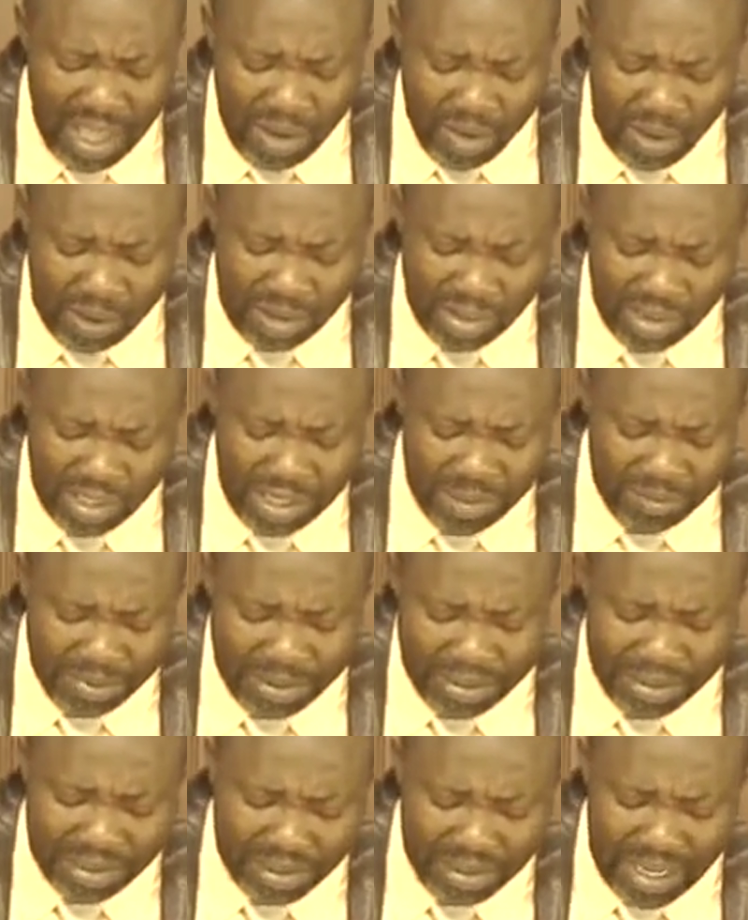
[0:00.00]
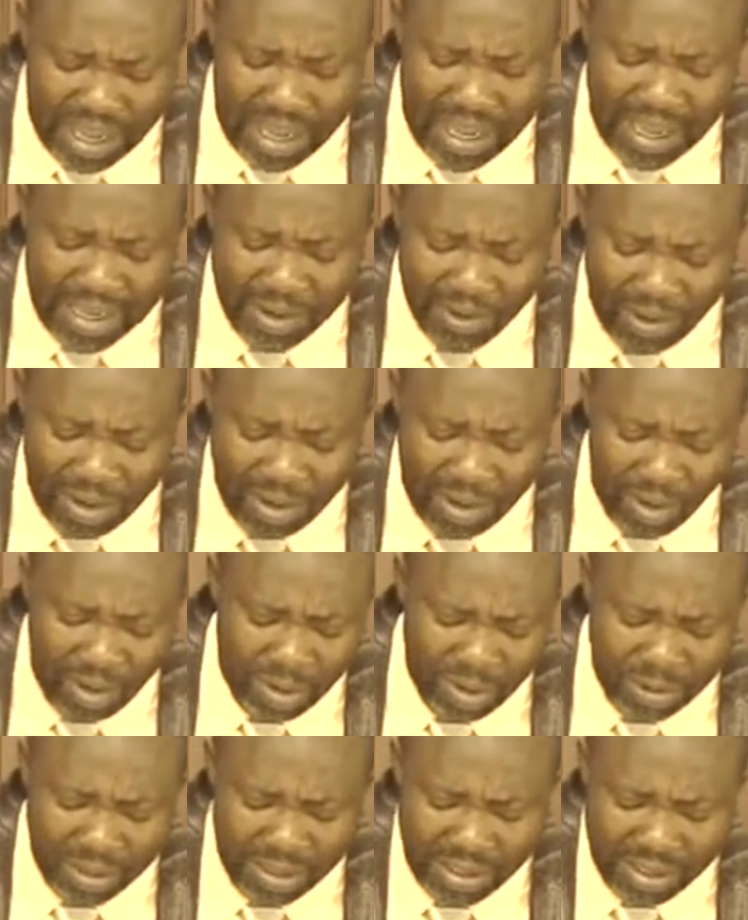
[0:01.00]
What shall be the sign when
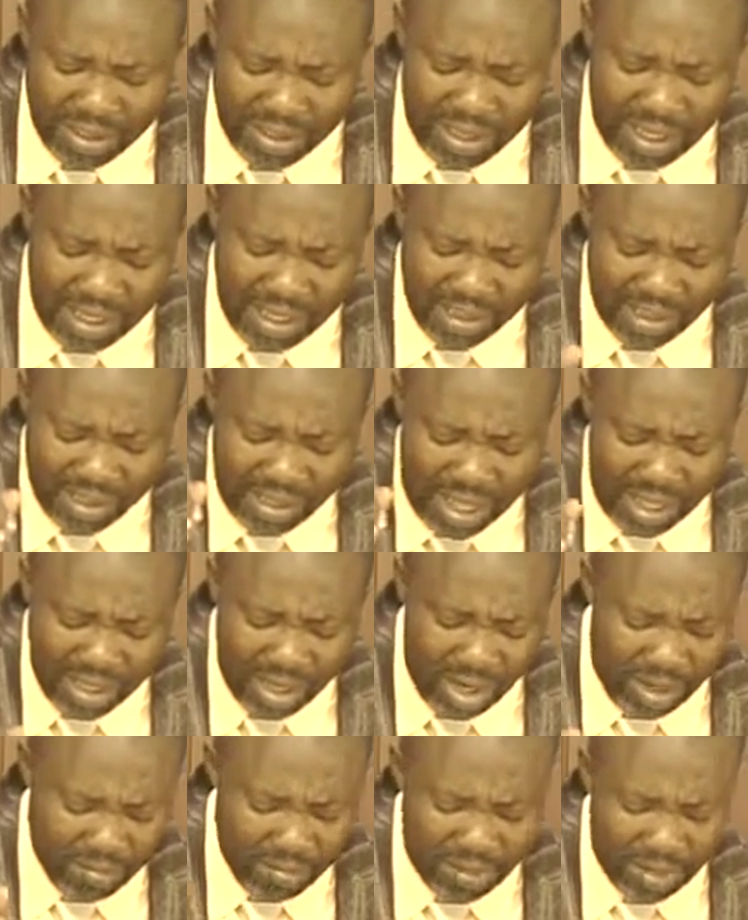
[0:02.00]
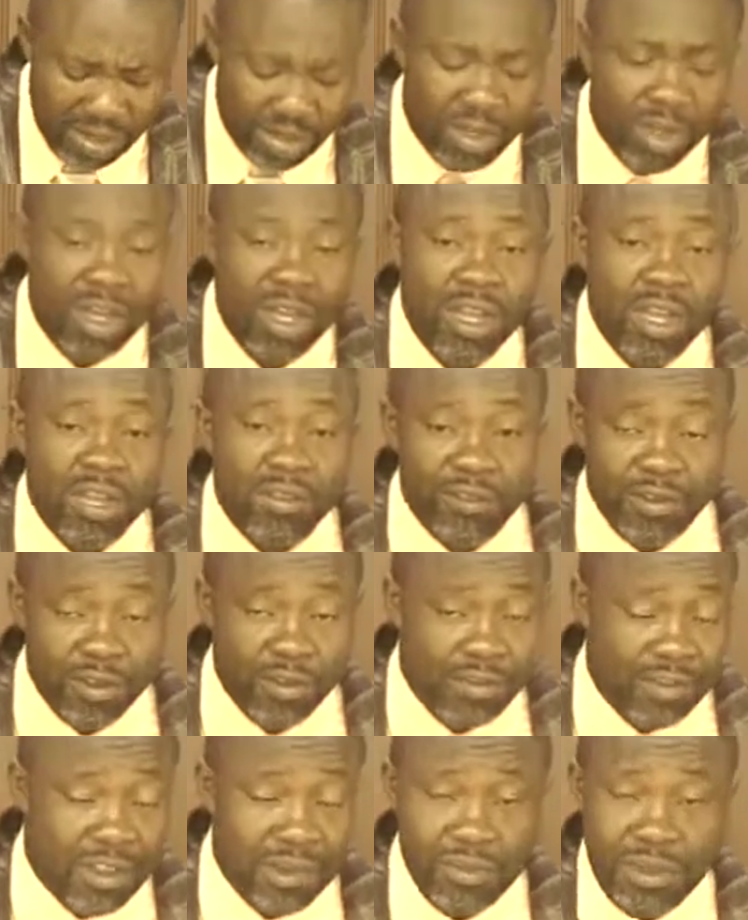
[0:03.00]
all these things shall come to
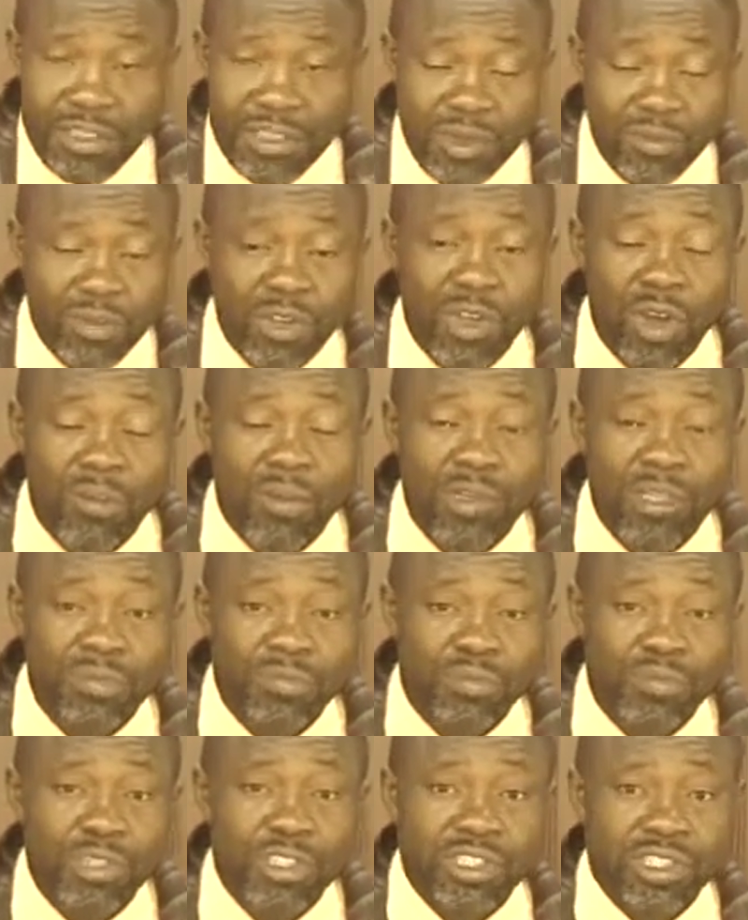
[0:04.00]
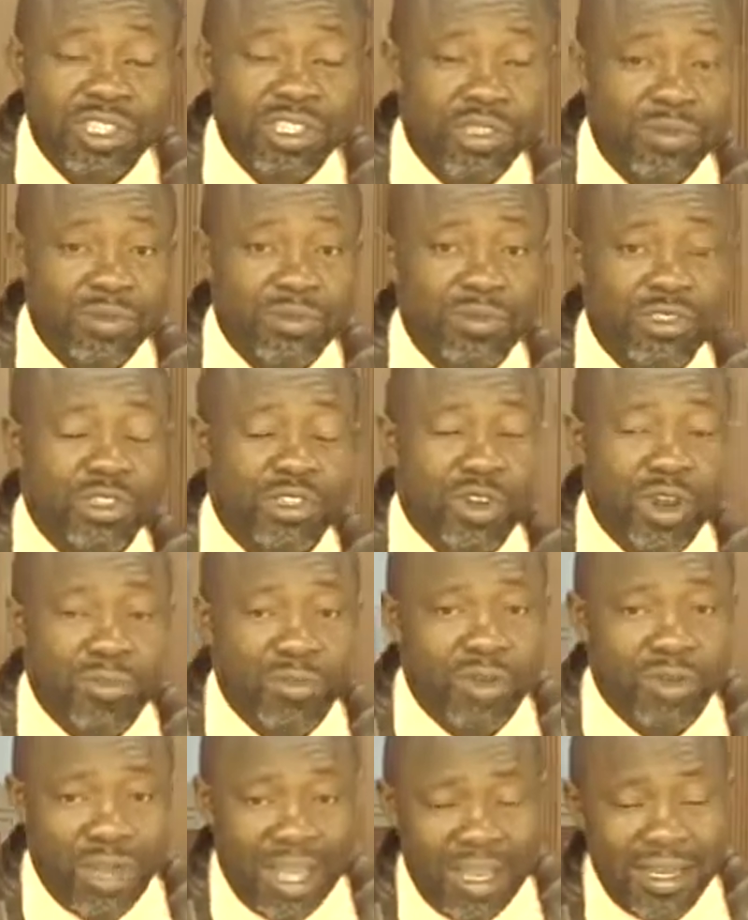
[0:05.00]
fulfillment? And we normally preach this when we talk
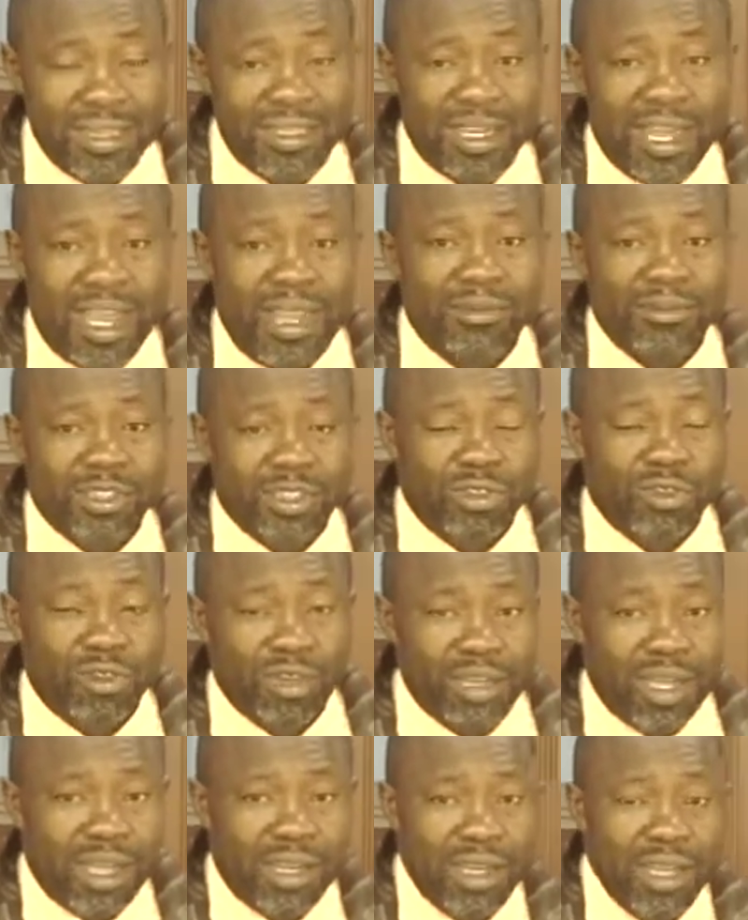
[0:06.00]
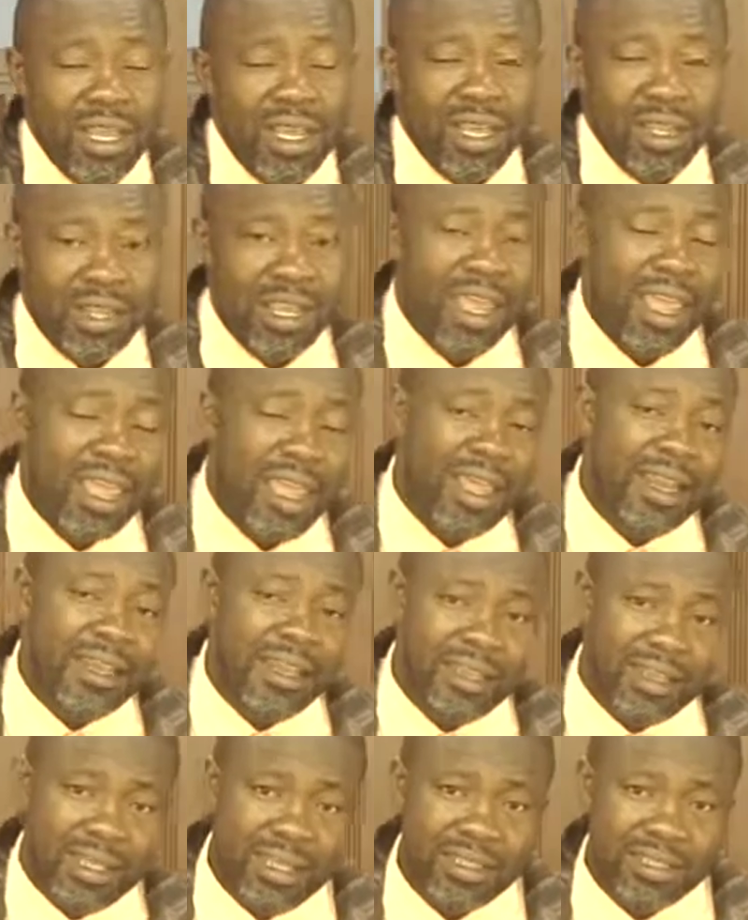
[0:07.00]
about end times and all of that. The
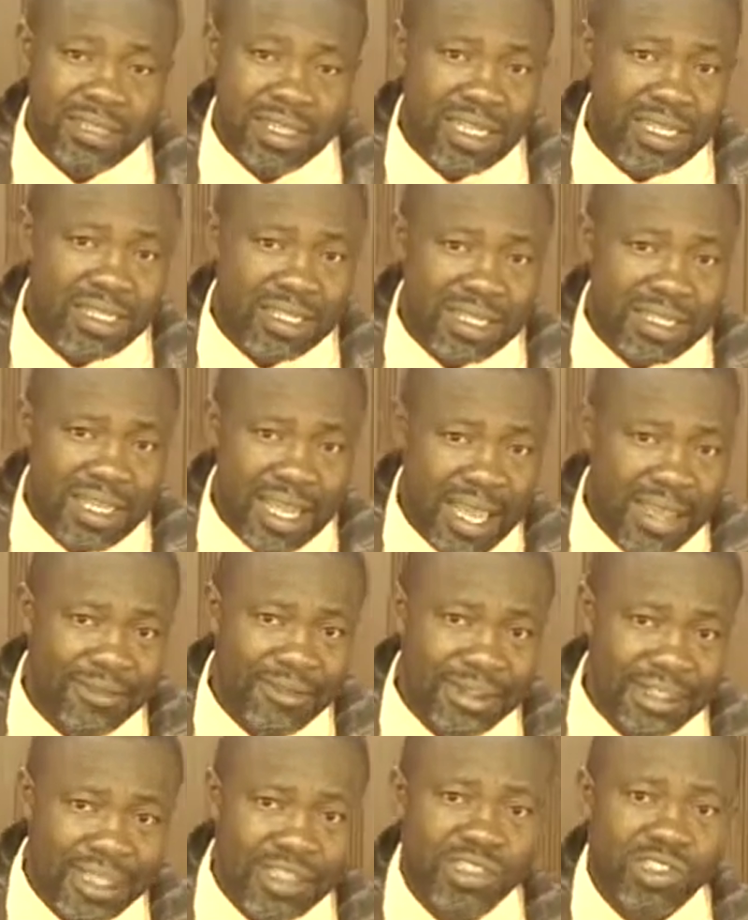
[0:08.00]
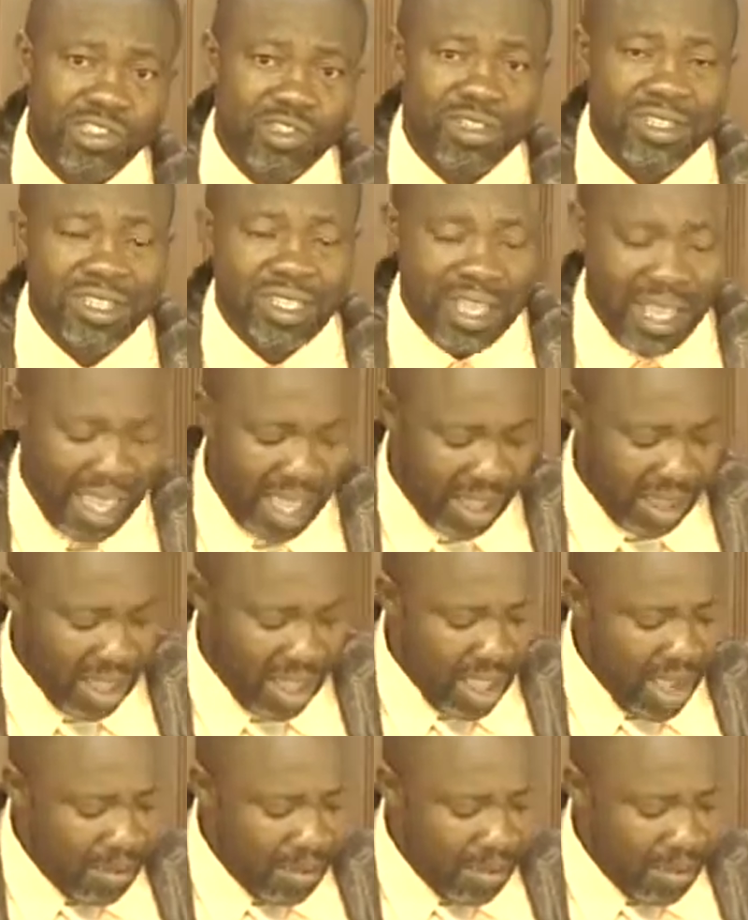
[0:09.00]
end is indeed evidentially here.